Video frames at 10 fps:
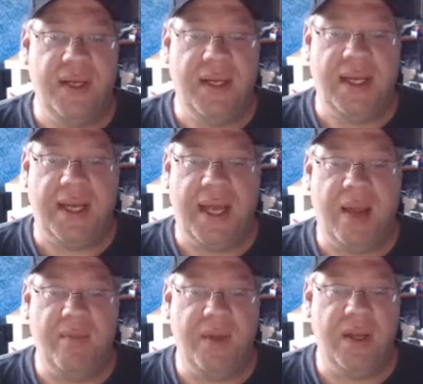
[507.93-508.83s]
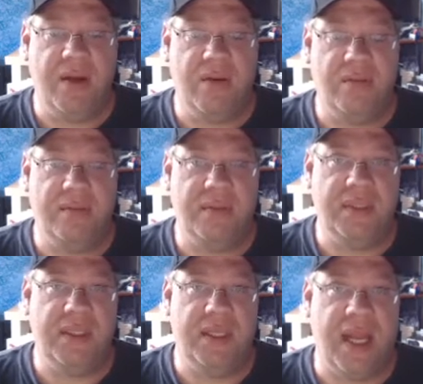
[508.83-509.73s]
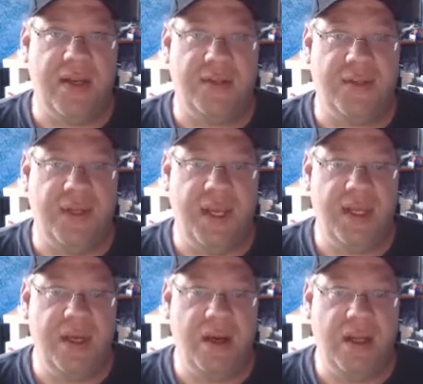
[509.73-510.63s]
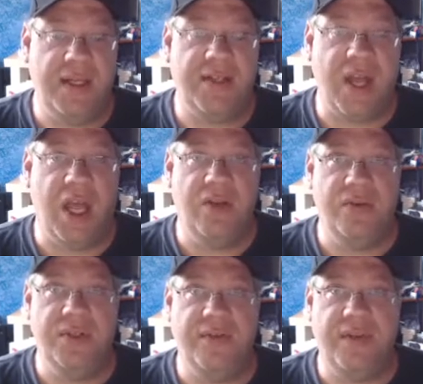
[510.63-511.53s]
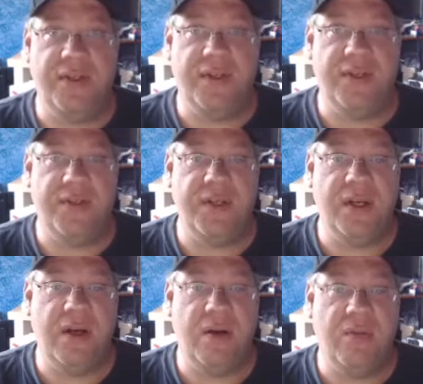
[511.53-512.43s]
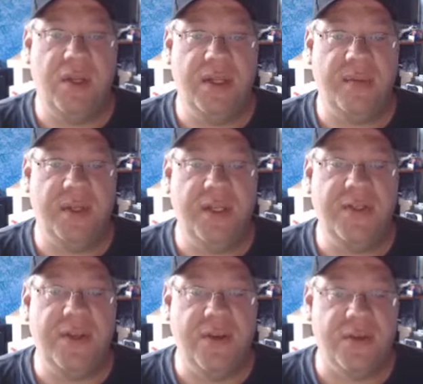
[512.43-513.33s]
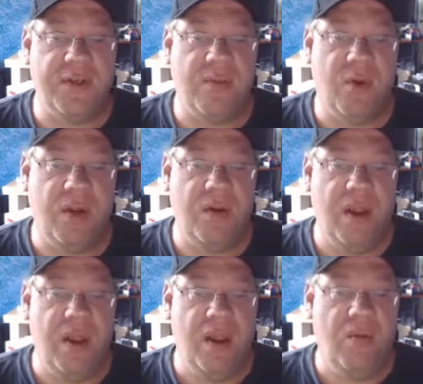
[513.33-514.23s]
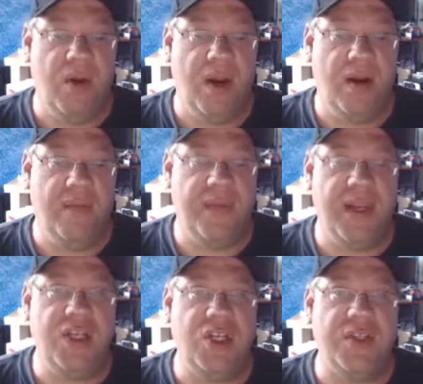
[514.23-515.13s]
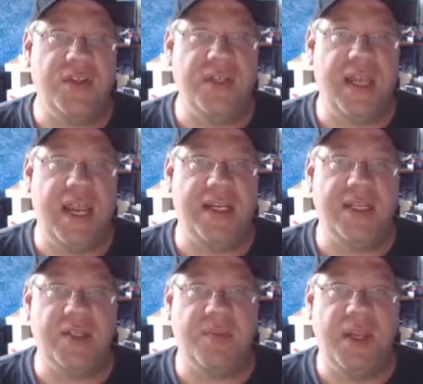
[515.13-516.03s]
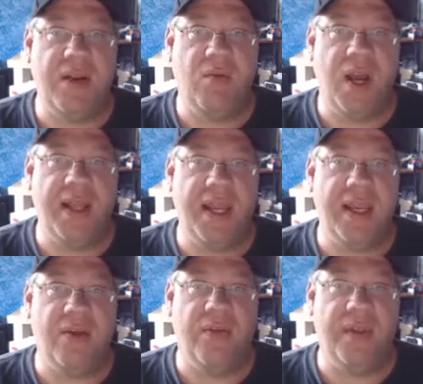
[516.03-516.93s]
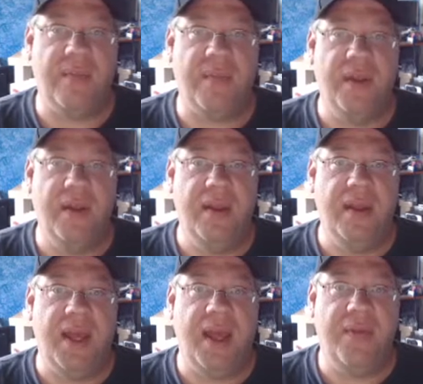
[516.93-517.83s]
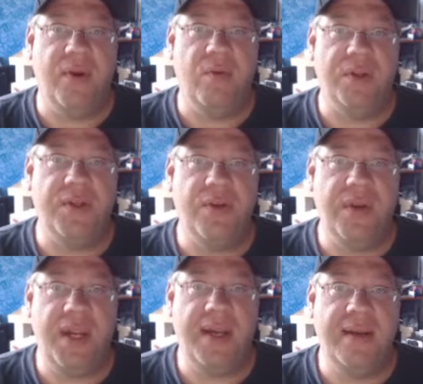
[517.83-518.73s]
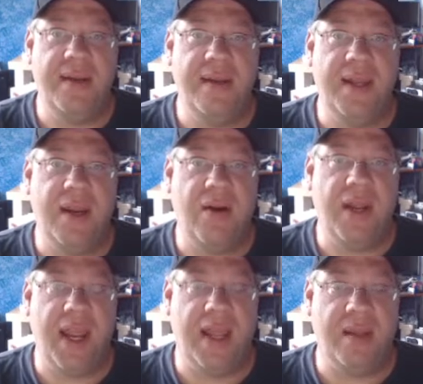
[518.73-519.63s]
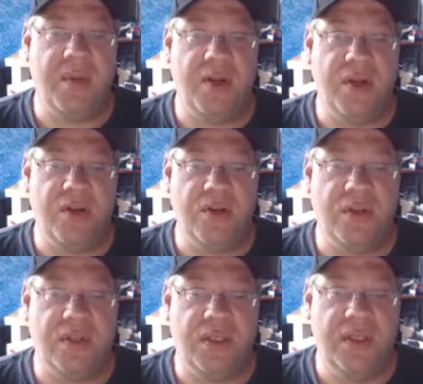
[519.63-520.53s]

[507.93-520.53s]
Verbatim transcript: um, you know, not necessarily a year, at least hundreds of incidents a year where the police kill someone where they just can't explain why they killed them. Uh, there was no need. They already had them under control,